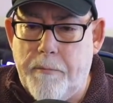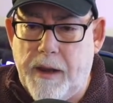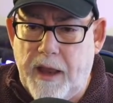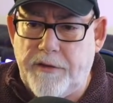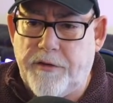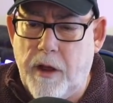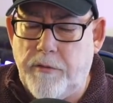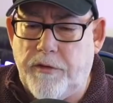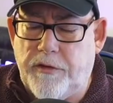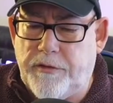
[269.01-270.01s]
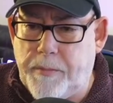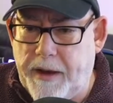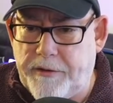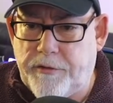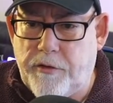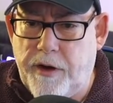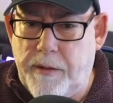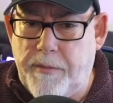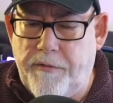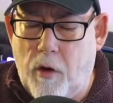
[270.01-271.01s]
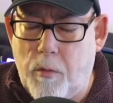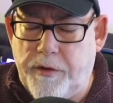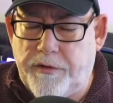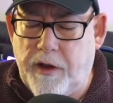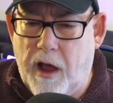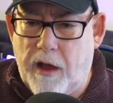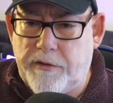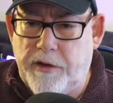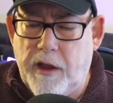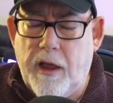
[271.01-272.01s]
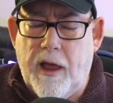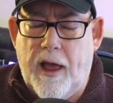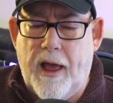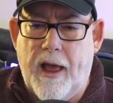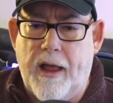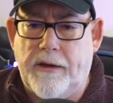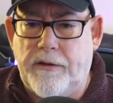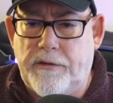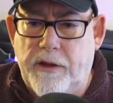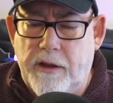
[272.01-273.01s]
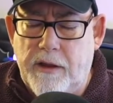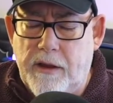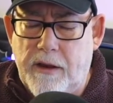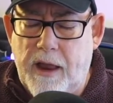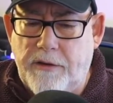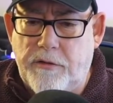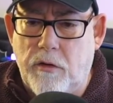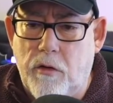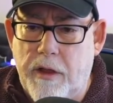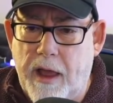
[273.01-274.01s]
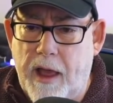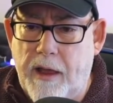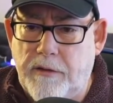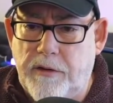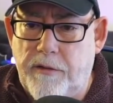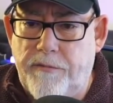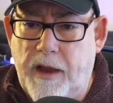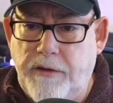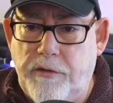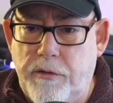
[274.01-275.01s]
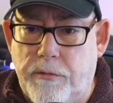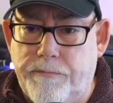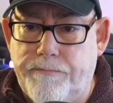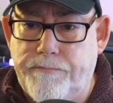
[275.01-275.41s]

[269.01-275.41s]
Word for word: But let's go to the split screen before we start and let's look at Ventu.